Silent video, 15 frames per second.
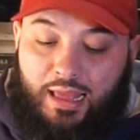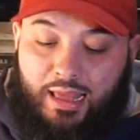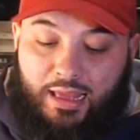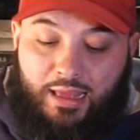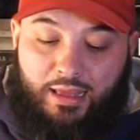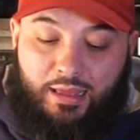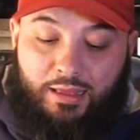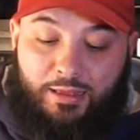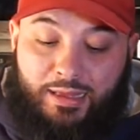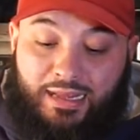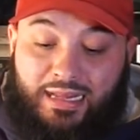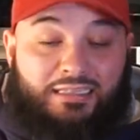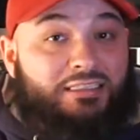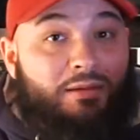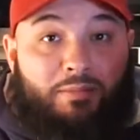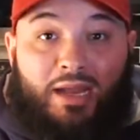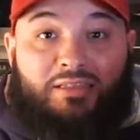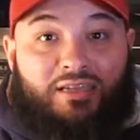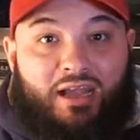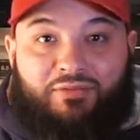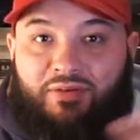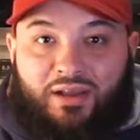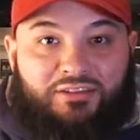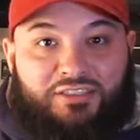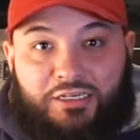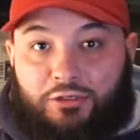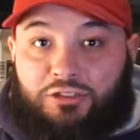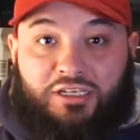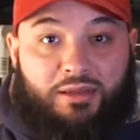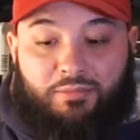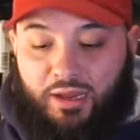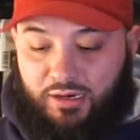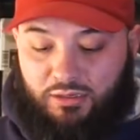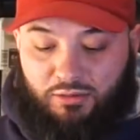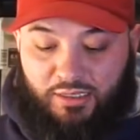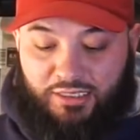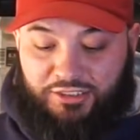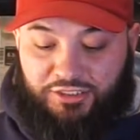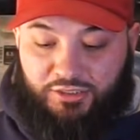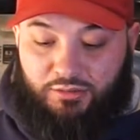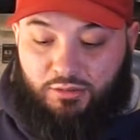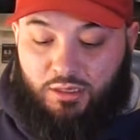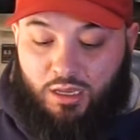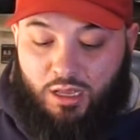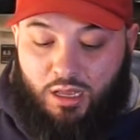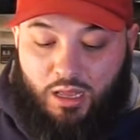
Uh, it's in my top five sneakers in my collection.